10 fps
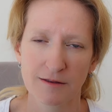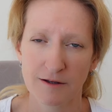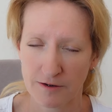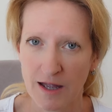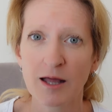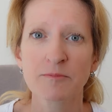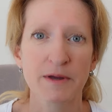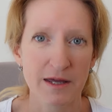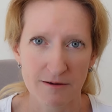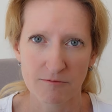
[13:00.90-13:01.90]
There can
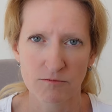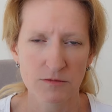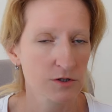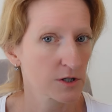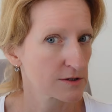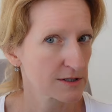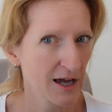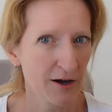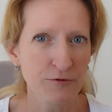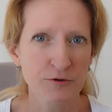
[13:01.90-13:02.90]
be. Doesn't
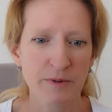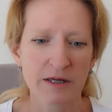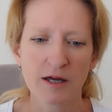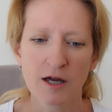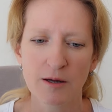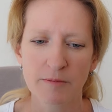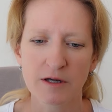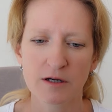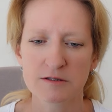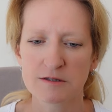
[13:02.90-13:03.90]
have to be
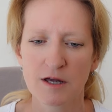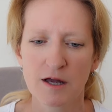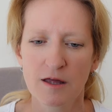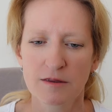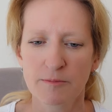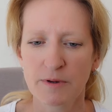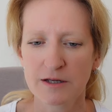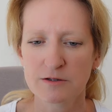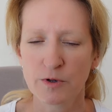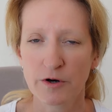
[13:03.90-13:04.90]
because the
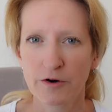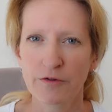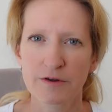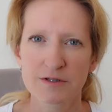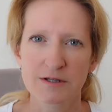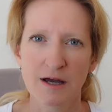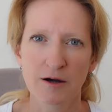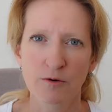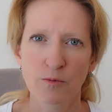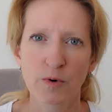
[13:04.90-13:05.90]
place where Earth is
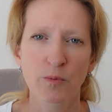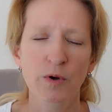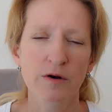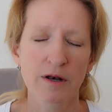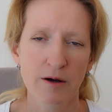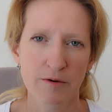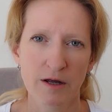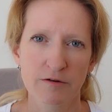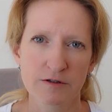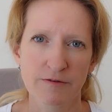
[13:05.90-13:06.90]
now, where we're now in
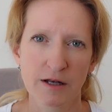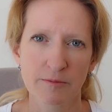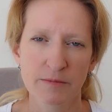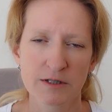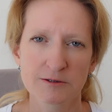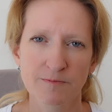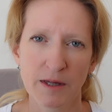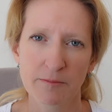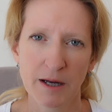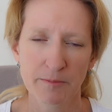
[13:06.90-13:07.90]
our development,
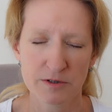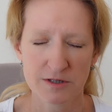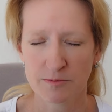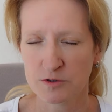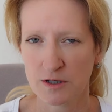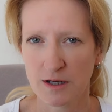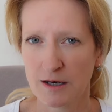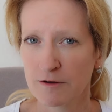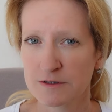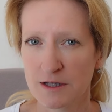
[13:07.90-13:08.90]
in my perception,
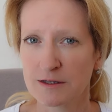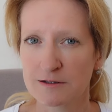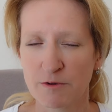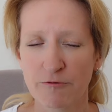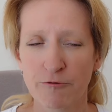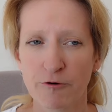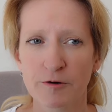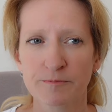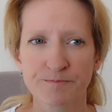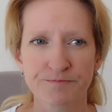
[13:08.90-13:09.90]
and I've said this before,